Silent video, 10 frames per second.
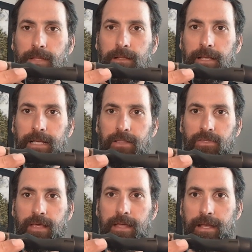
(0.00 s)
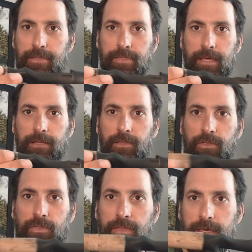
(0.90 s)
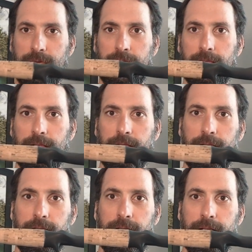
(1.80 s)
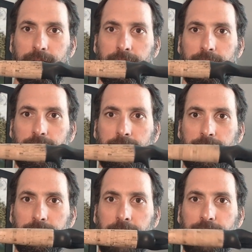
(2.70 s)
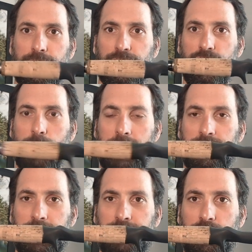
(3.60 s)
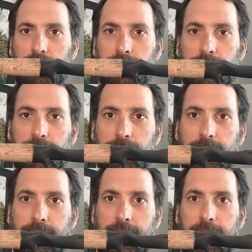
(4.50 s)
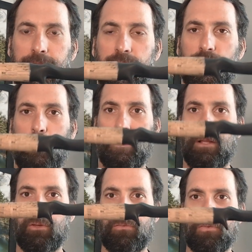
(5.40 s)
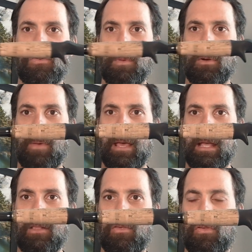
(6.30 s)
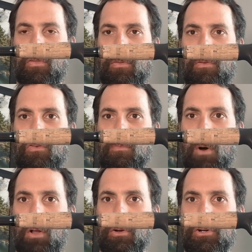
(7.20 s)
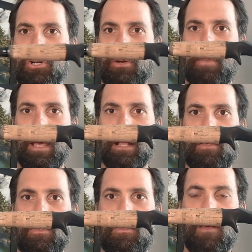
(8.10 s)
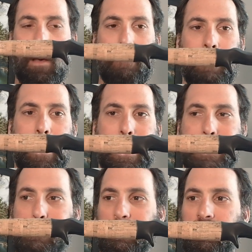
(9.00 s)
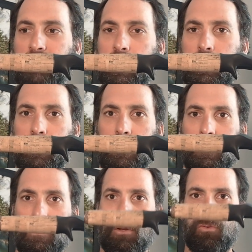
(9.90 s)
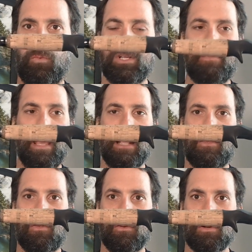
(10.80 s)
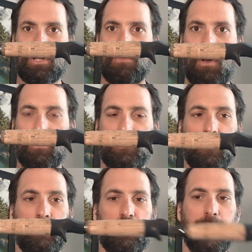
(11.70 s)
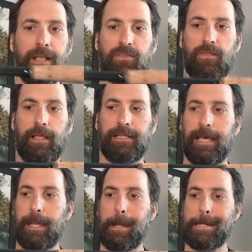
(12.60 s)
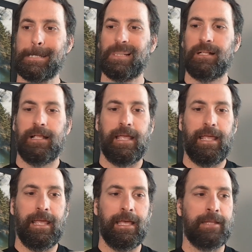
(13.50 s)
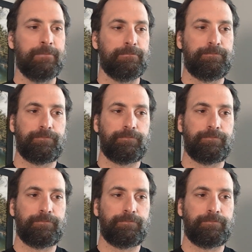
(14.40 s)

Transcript: Like I said, I think this is the lighter of the two rods that I took, and this is the one I'll use for spinner baits, smaller jerk baits, some little twitch baits or smaller surface baits like that. And